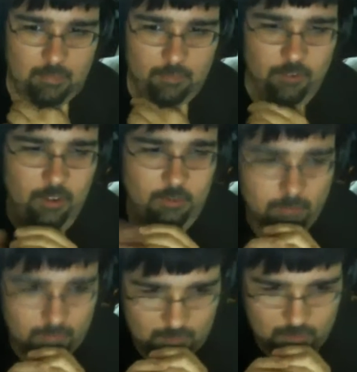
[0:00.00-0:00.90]
Phil,
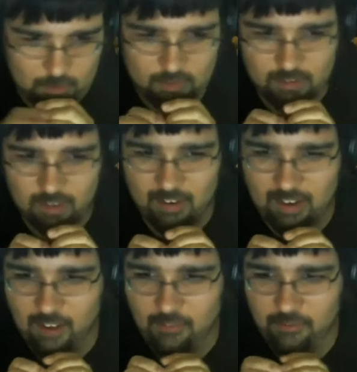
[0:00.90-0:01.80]
you started
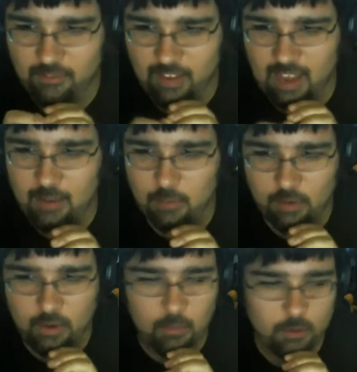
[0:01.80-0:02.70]
off. Adam,
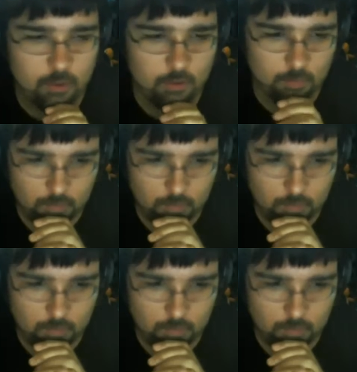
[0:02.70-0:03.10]
you're number 2.